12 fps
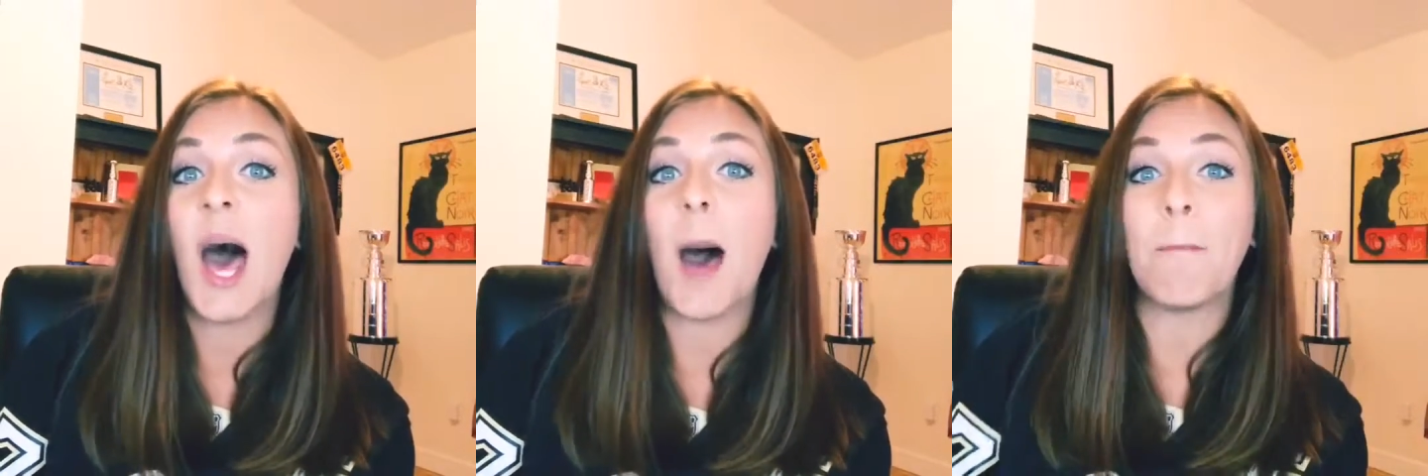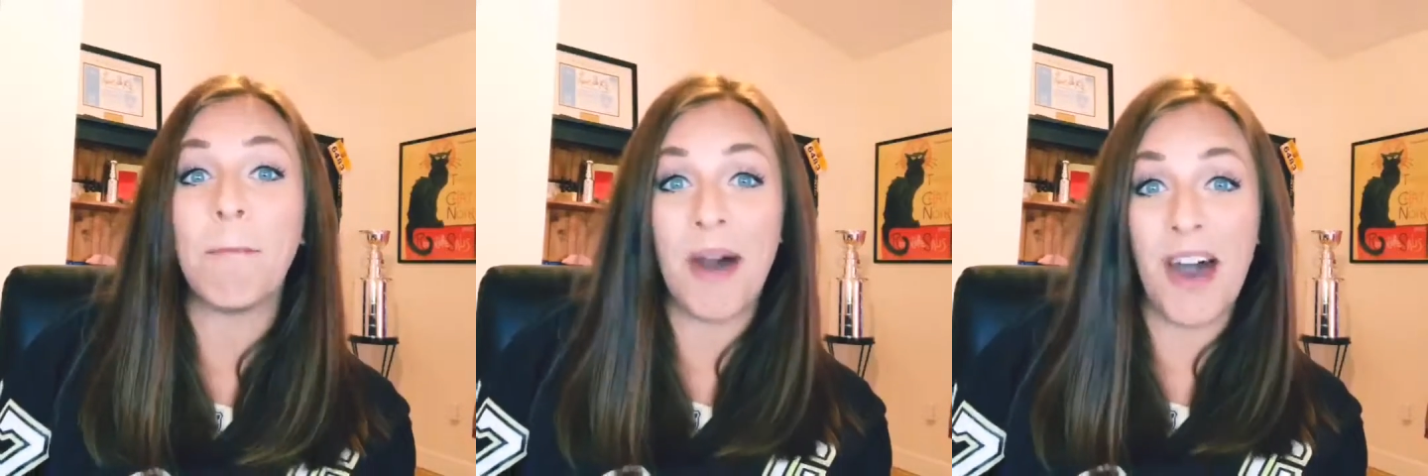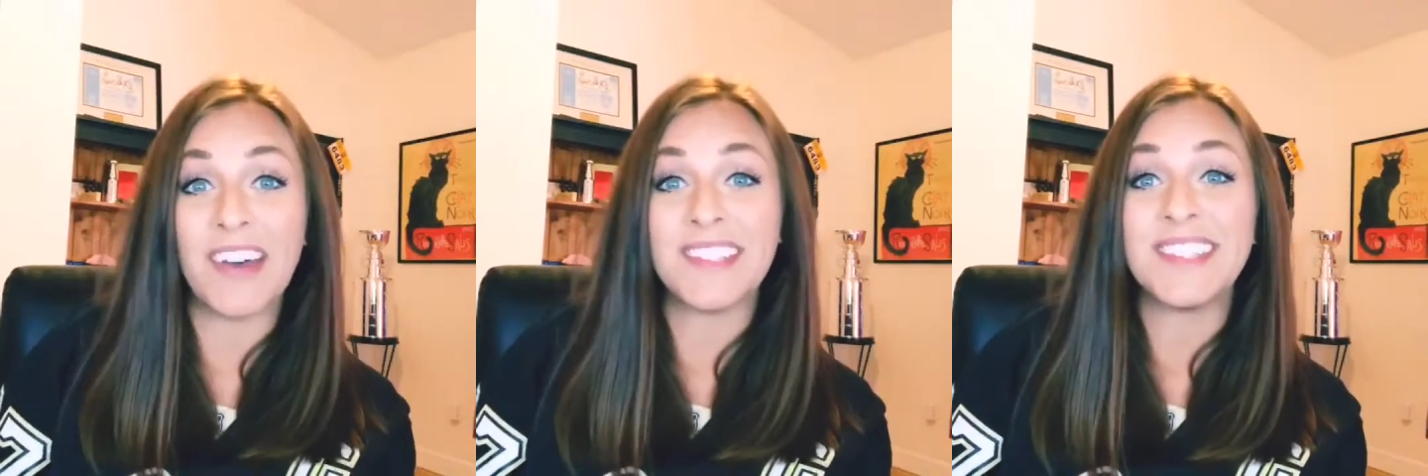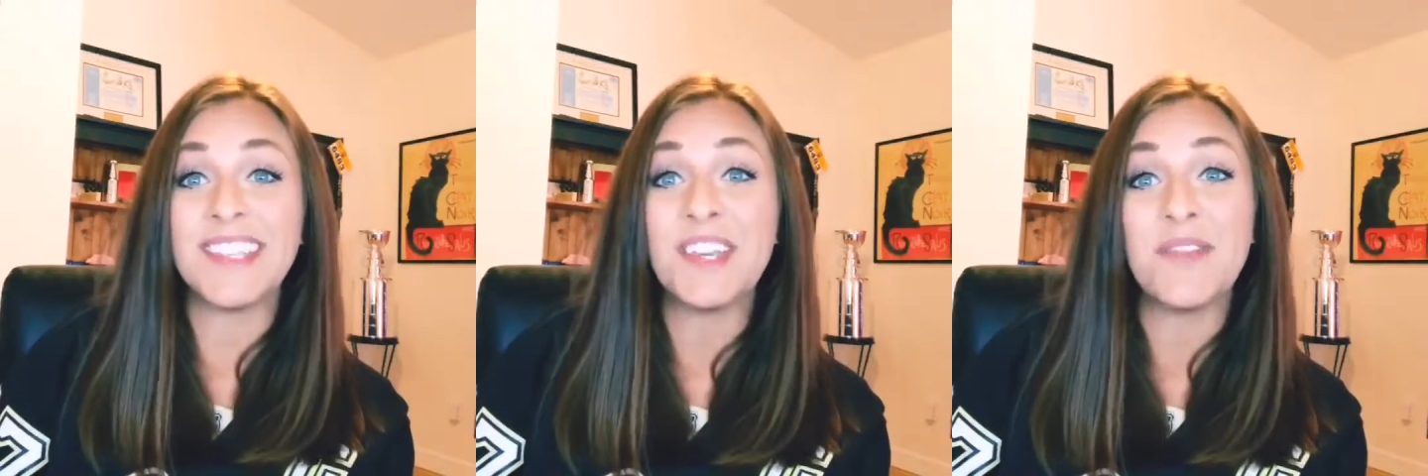a
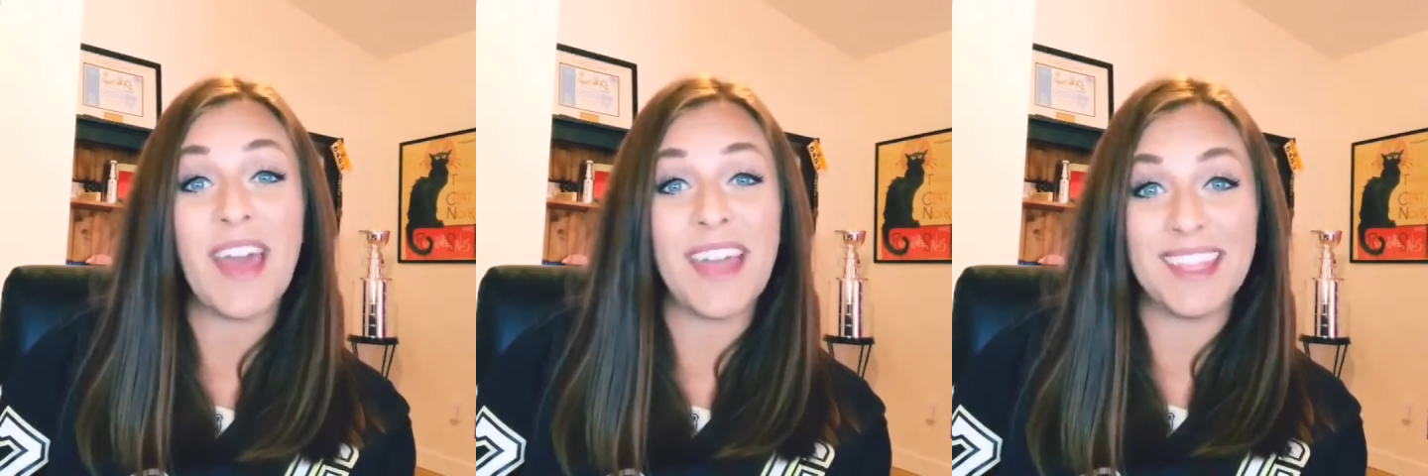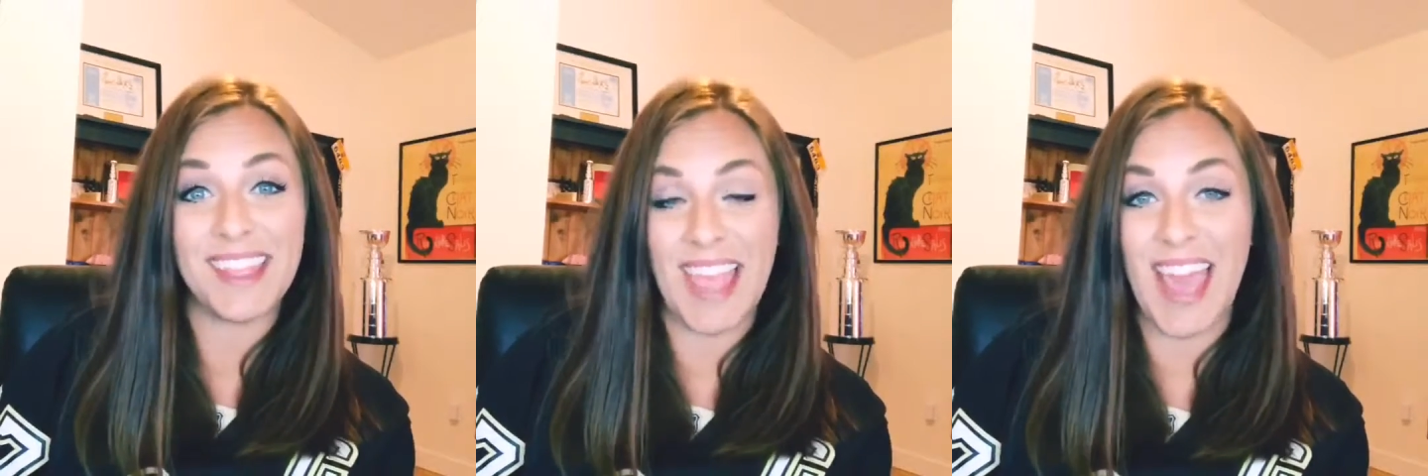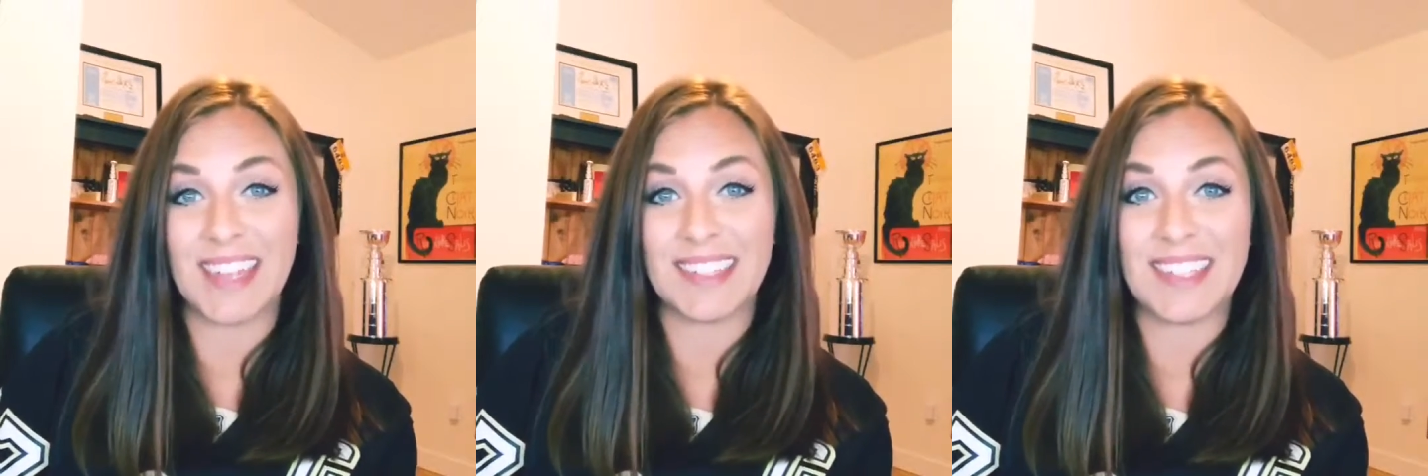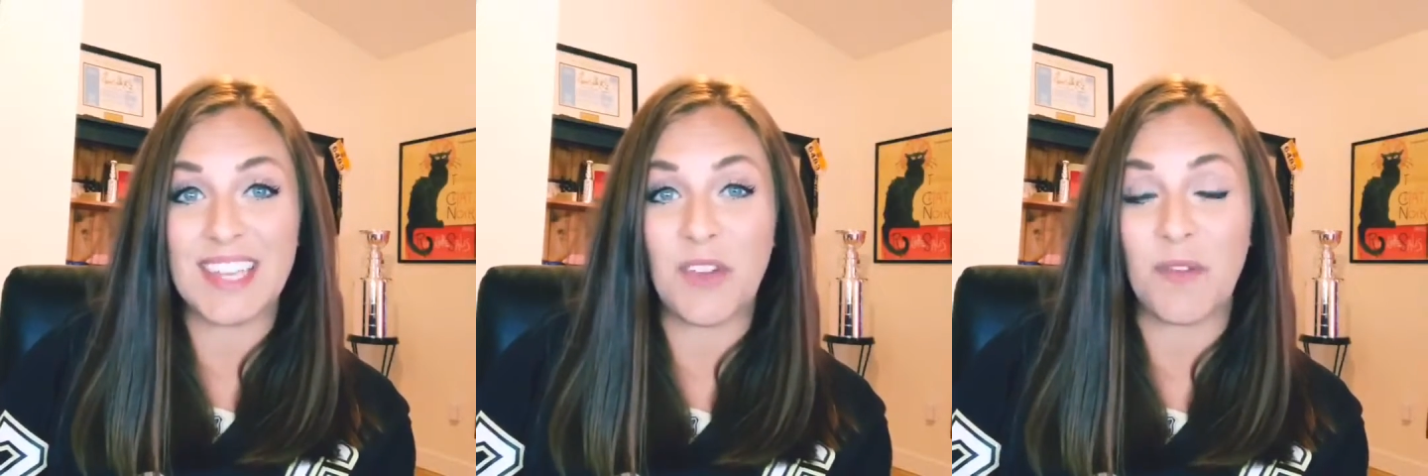positive and
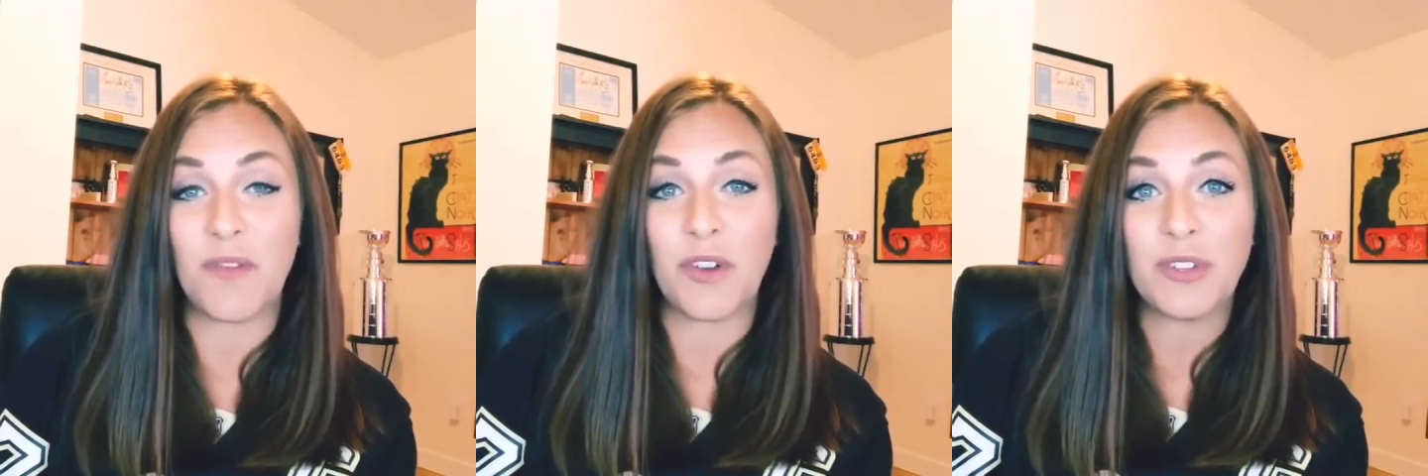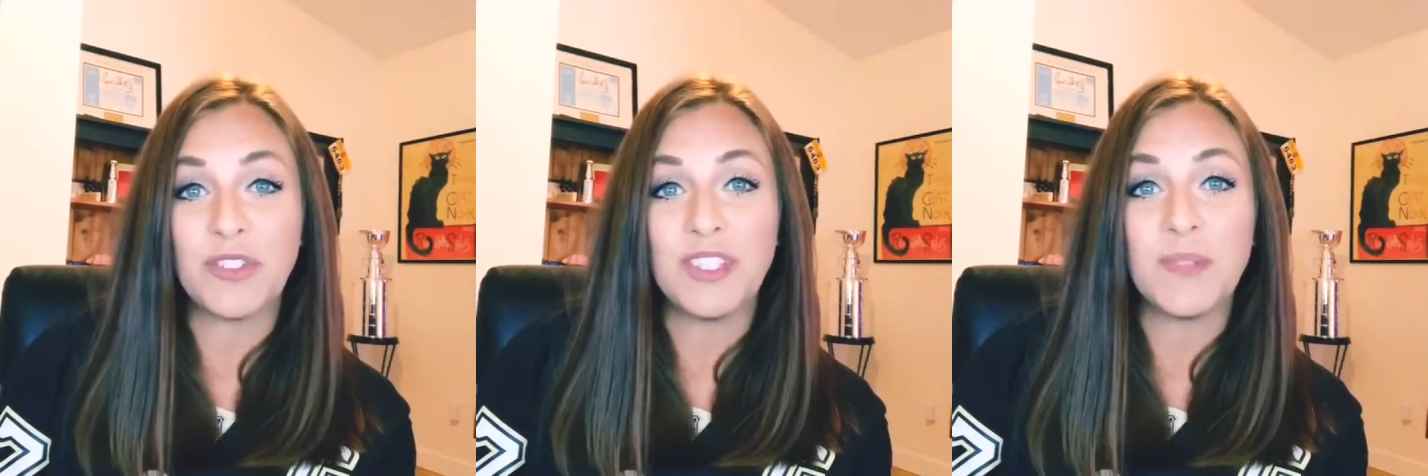lasting first